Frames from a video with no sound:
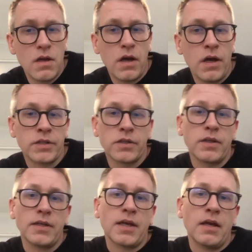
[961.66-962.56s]
So
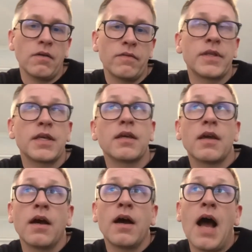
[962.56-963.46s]
that's kind of the
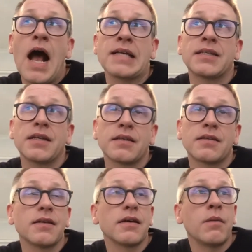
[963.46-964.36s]
asset
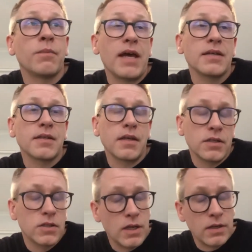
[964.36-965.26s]
base that
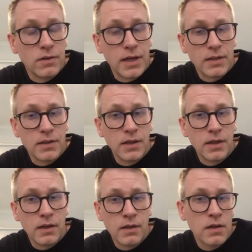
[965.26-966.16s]
is
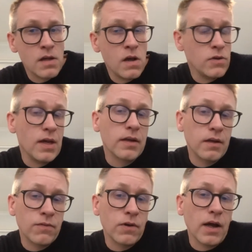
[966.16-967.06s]
generating a yield,
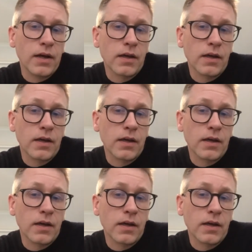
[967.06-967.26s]
if you like.